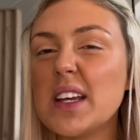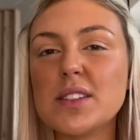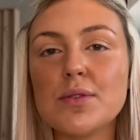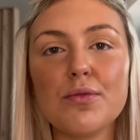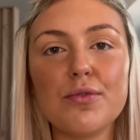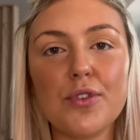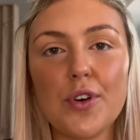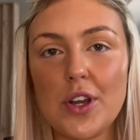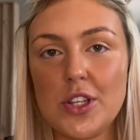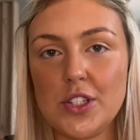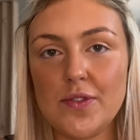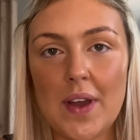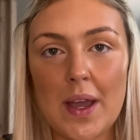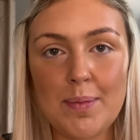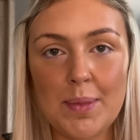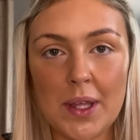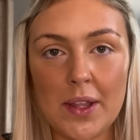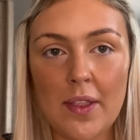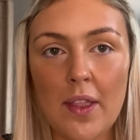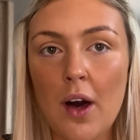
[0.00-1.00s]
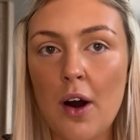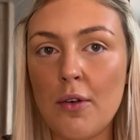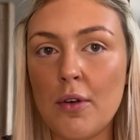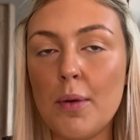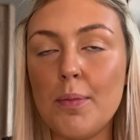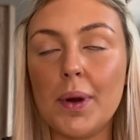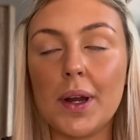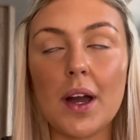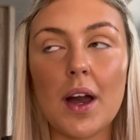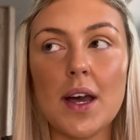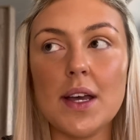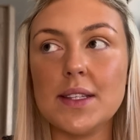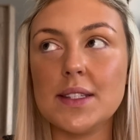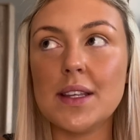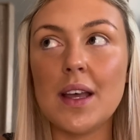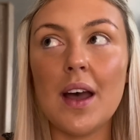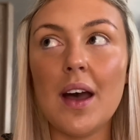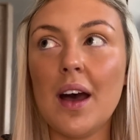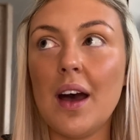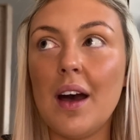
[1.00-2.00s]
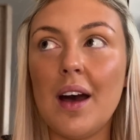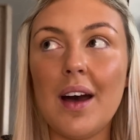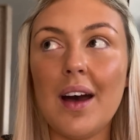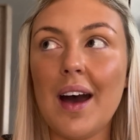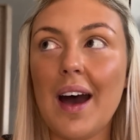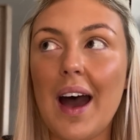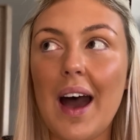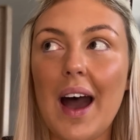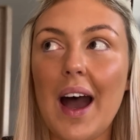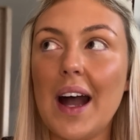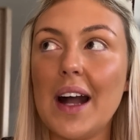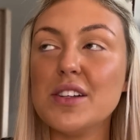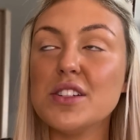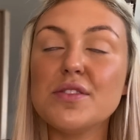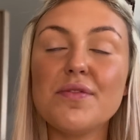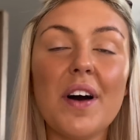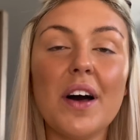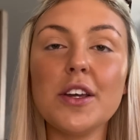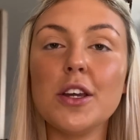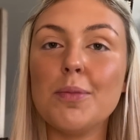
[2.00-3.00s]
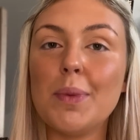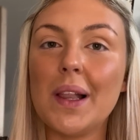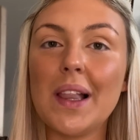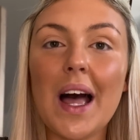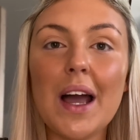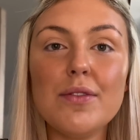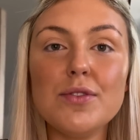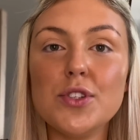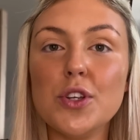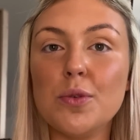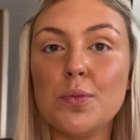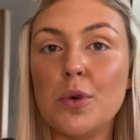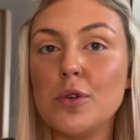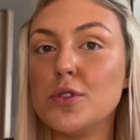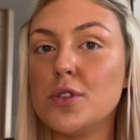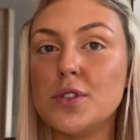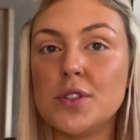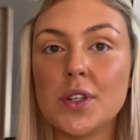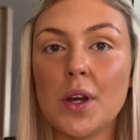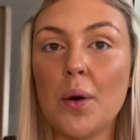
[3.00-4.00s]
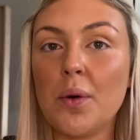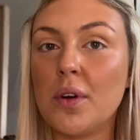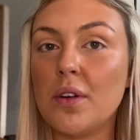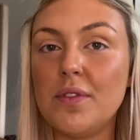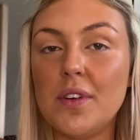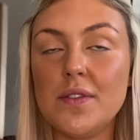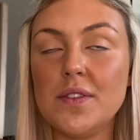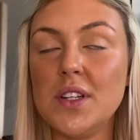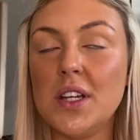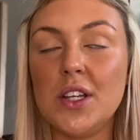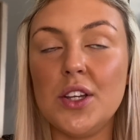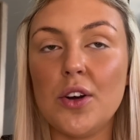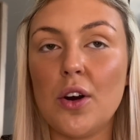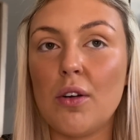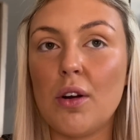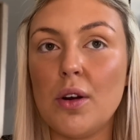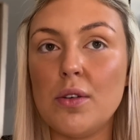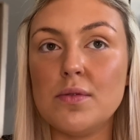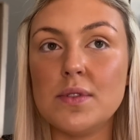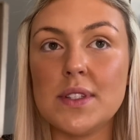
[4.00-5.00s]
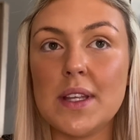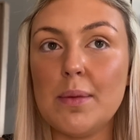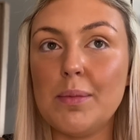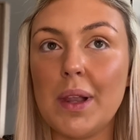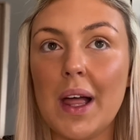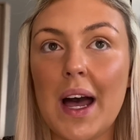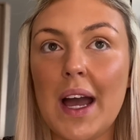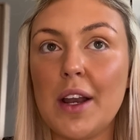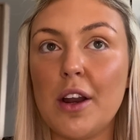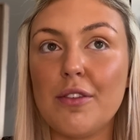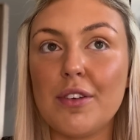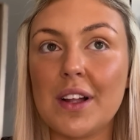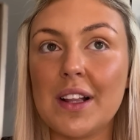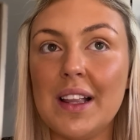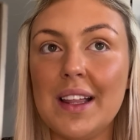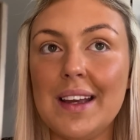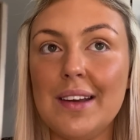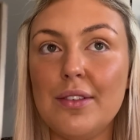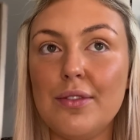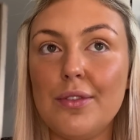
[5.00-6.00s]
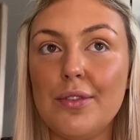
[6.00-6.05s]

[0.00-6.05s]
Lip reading: some footage of Amy and Laura because I just value my life too much than to go on a €15 zip line off a cliff.